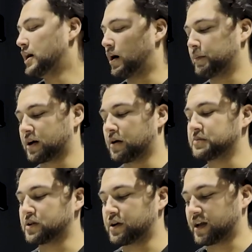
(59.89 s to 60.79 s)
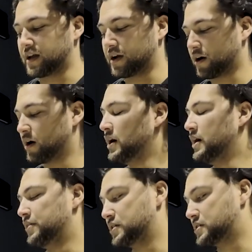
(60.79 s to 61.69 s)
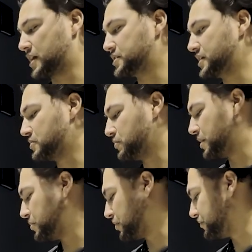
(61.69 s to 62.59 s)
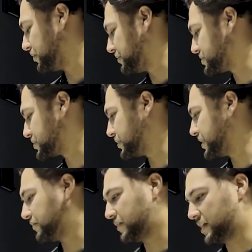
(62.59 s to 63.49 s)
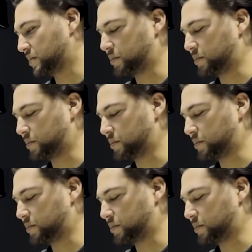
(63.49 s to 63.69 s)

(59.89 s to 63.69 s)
It comes onto here. This actually has a way more involved screen. If I had the